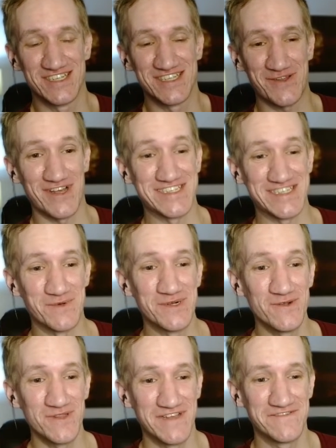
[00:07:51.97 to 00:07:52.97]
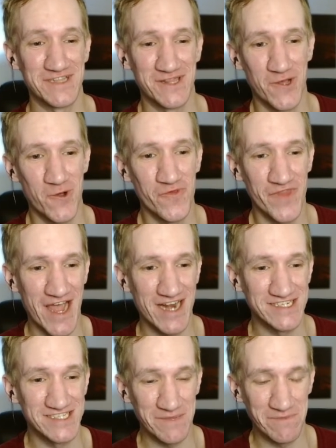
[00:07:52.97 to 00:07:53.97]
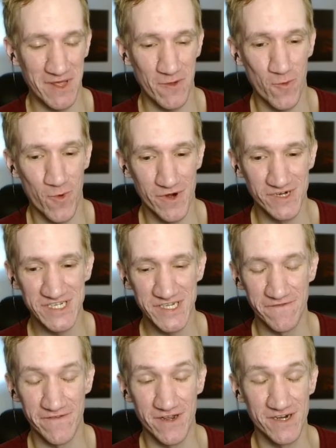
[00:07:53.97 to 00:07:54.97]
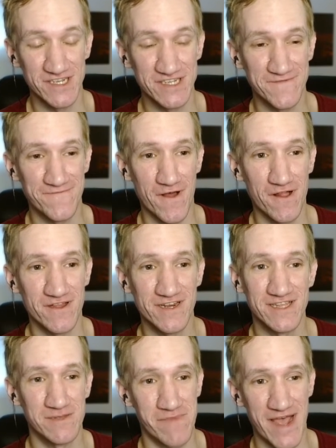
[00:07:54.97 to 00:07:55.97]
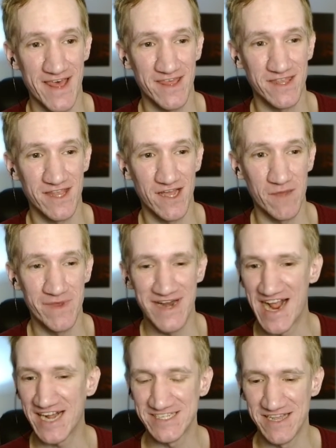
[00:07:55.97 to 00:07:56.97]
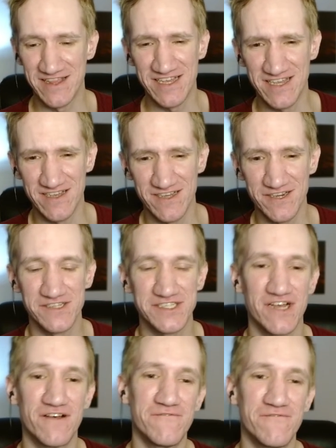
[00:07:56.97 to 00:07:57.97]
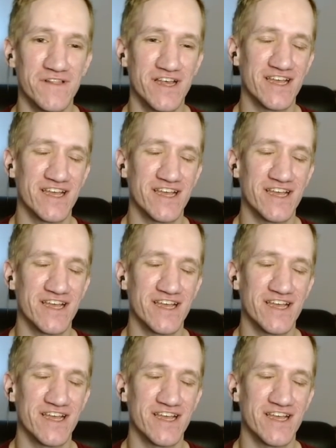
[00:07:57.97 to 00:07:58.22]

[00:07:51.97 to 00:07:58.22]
So as someone who lives alone, that is like my worst fear. Just falling into the bathtub and accidentally killing yourself.